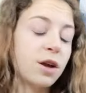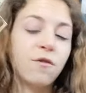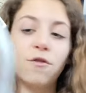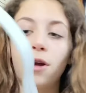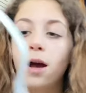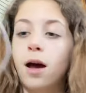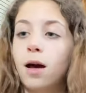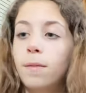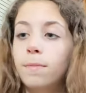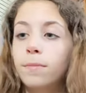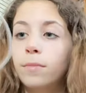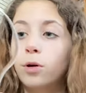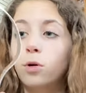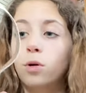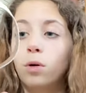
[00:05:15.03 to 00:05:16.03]

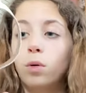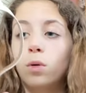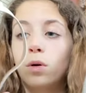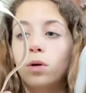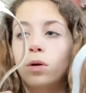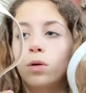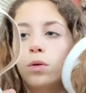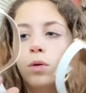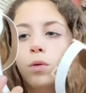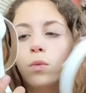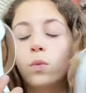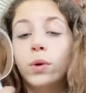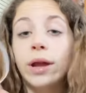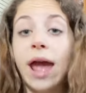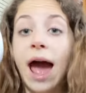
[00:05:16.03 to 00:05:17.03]
from
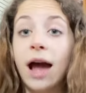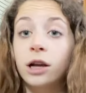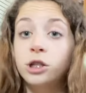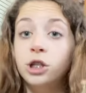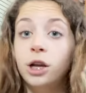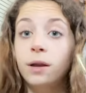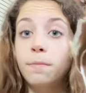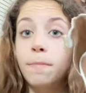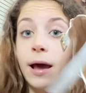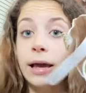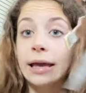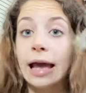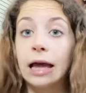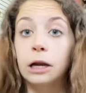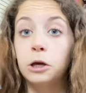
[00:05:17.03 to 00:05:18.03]
Reaction by
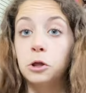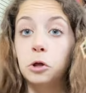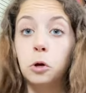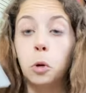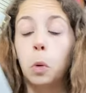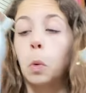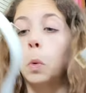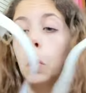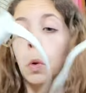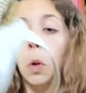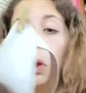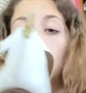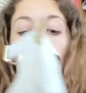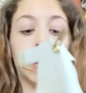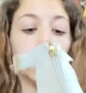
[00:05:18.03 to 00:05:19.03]
Kenneth
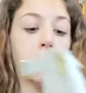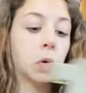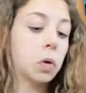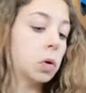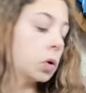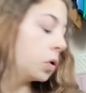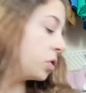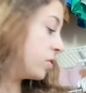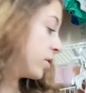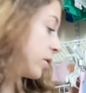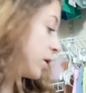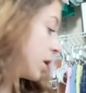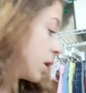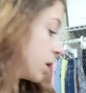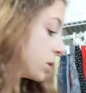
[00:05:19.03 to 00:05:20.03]
Cole.
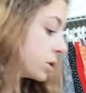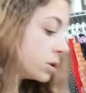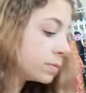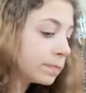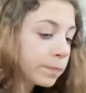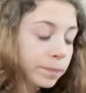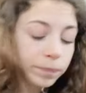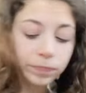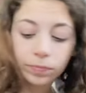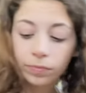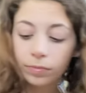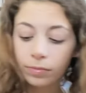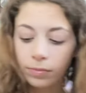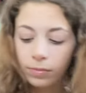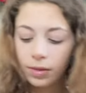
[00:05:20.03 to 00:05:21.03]
Very nice.
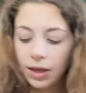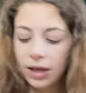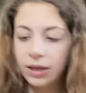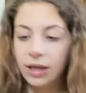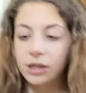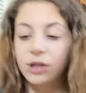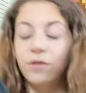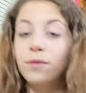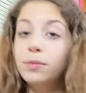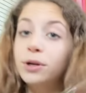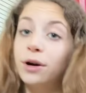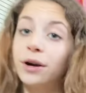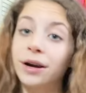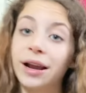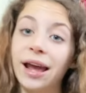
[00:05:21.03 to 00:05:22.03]
And these are from
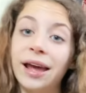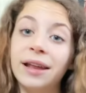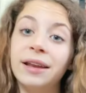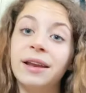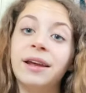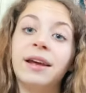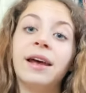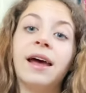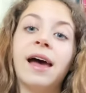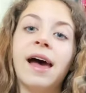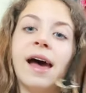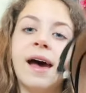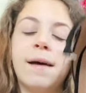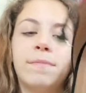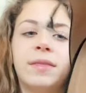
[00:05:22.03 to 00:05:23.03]
Target.
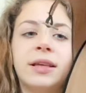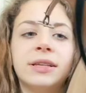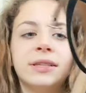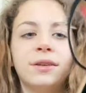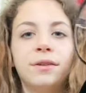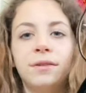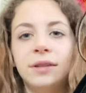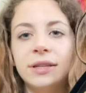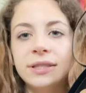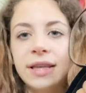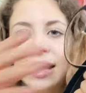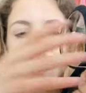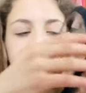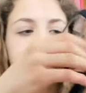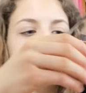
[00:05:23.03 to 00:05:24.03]
These little lists,
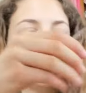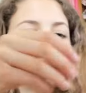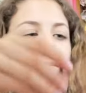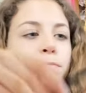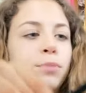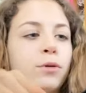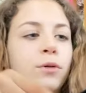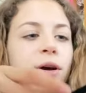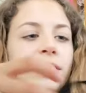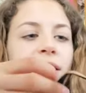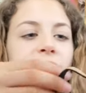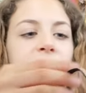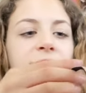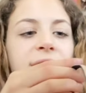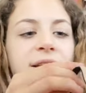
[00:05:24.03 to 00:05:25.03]
like, they're simple. I
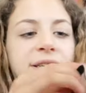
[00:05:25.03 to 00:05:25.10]
think you need to